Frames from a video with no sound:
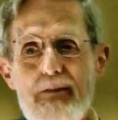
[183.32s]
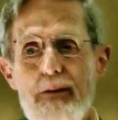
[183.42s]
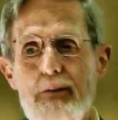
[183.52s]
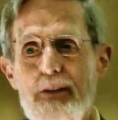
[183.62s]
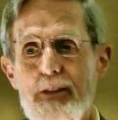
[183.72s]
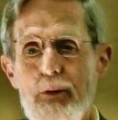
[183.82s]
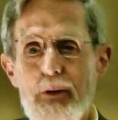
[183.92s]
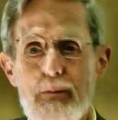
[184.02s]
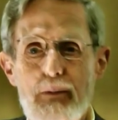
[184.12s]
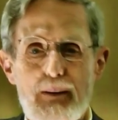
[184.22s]
we would
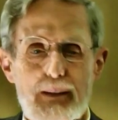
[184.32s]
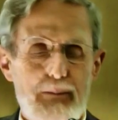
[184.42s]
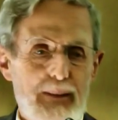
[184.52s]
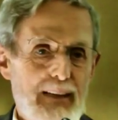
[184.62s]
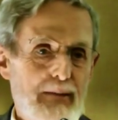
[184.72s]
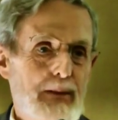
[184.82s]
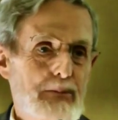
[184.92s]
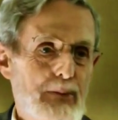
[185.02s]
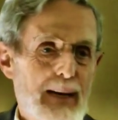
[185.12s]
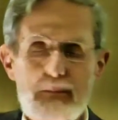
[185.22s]
joke about it, but they
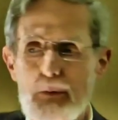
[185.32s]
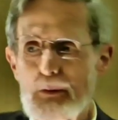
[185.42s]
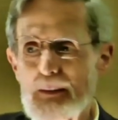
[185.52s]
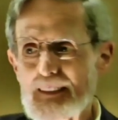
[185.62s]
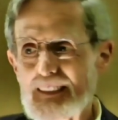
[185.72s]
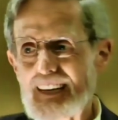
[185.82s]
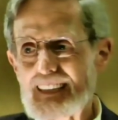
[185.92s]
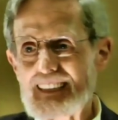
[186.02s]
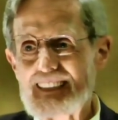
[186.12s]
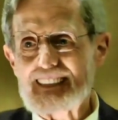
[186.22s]
would pray more
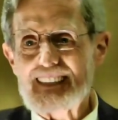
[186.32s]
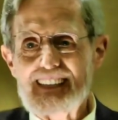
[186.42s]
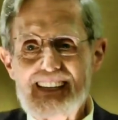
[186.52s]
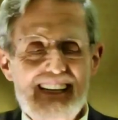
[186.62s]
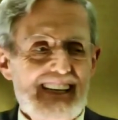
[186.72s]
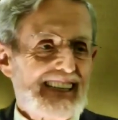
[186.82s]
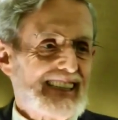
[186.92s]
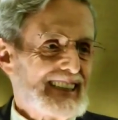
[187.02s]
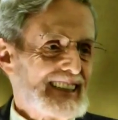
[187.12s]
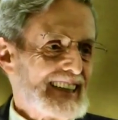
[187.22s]
intently to,
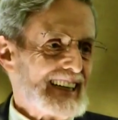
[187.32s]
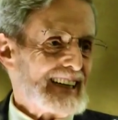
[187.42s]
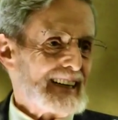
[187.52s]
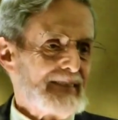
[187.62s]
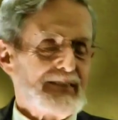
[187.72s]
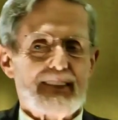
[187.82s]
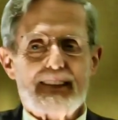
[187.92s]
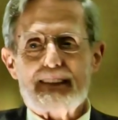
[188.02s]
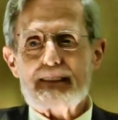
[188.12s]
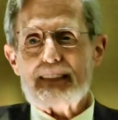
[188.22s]
to,
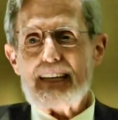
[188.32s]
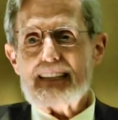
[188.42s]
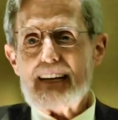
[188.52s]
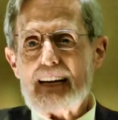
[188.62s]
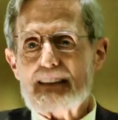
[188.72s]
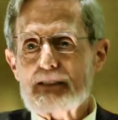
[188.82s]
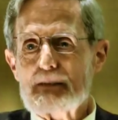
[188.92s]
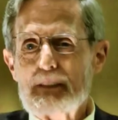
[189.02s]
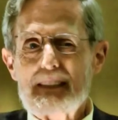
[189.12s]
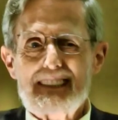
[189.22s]
um, to St. Anne.
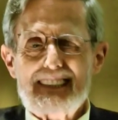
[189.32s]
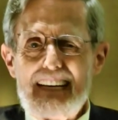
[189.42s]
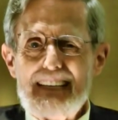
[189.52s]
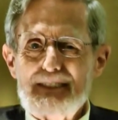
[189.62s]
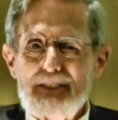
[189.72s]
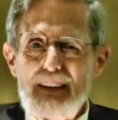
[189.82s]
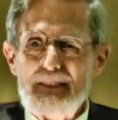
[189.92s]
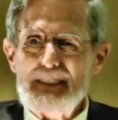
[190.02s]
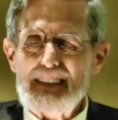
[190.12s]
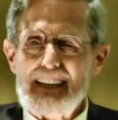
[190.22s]
So we the saints for
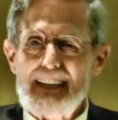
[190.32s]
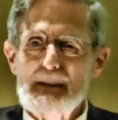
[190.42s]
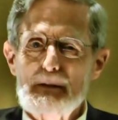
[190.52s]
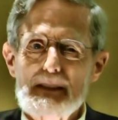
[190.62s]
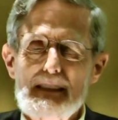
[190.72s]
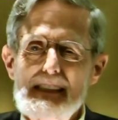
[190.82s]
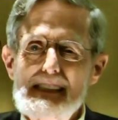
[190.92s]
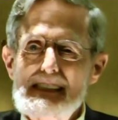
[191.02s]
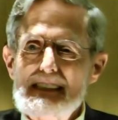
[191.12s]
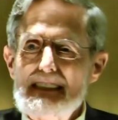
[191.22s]
everything. And it
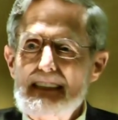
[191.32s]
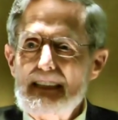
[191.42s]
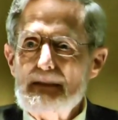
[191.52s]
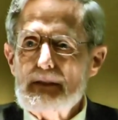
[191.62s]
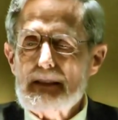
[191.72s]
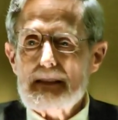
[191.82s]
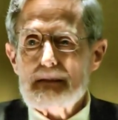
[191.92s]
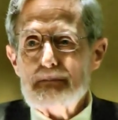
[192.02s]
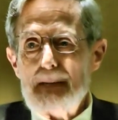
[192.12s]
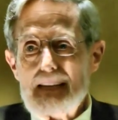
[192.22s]
was, it
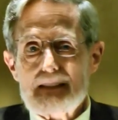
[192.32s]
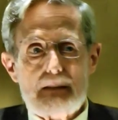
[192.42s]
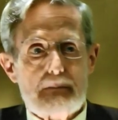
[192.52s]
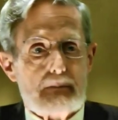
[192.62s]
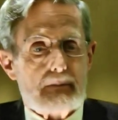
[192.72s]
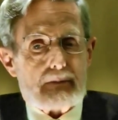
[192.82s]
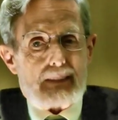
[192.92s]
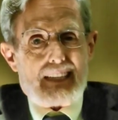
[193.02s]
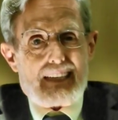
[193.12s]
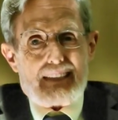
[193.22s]
was mix
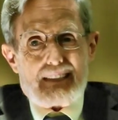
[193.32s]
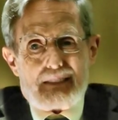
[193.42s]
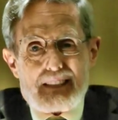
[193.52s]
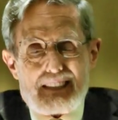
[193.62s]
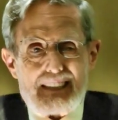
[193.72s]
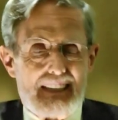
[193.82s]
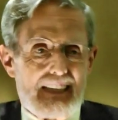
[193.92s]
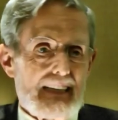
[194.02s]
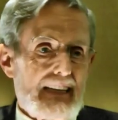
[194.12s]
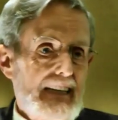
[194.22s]
something and it was,
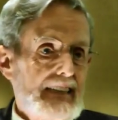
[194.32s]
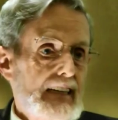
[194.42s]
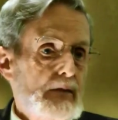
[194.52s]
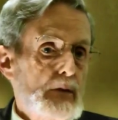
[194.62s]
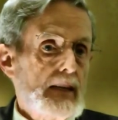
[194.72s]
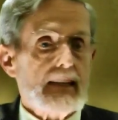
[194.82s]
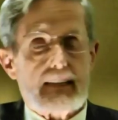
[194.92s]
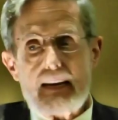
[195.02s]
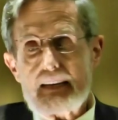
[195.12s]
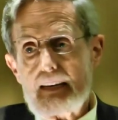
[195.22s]
it didn't really
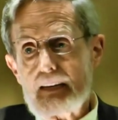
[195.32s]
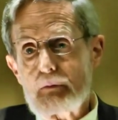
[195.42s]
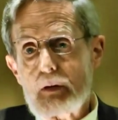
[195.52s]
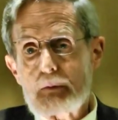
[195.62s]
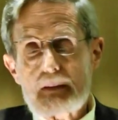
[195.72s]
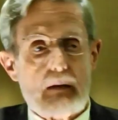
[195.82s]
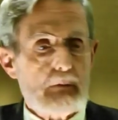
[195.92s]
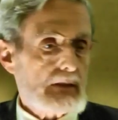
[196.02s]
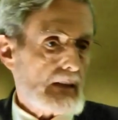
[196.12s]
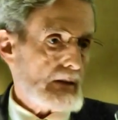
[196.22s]
get anywhere, but that
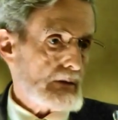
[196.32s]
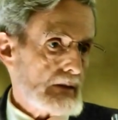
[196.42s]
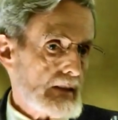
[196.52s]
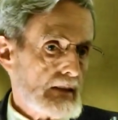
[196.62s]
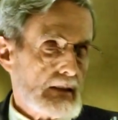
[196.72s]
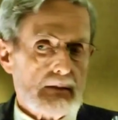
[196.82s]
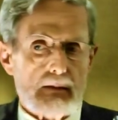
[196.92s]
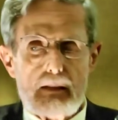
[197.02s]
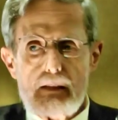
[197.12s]
was our tradition.